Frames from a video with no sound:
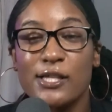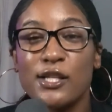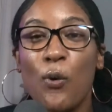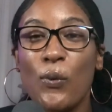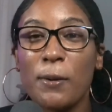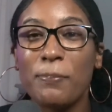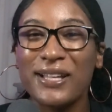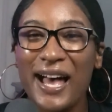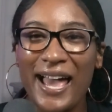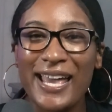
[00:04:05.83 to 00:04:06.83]
So when
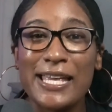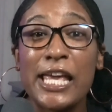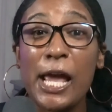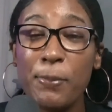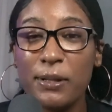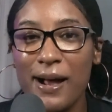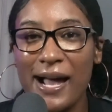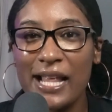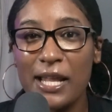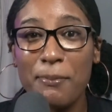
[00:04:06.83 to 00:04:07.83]
applying, keep in
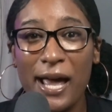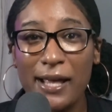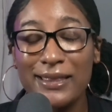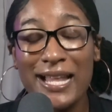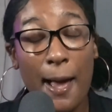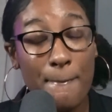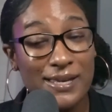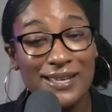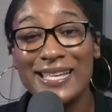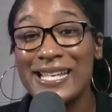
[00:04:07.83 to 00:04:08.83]
mind that it might not
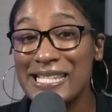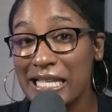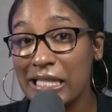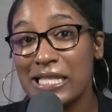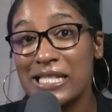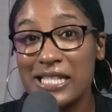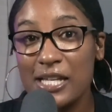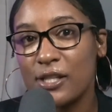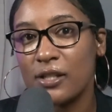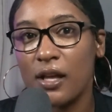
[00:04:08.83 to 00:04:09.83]
be an instant
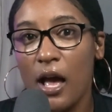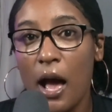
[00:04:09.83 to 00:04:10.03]
decision,